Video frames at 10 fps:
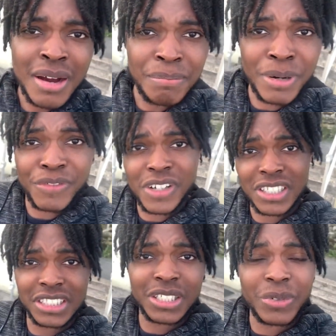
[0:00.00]
But
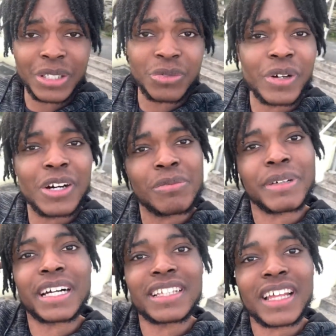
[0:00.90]
first year went well,
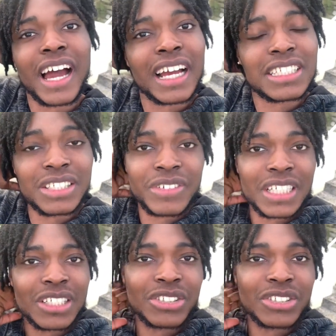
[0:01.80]
man. I actually really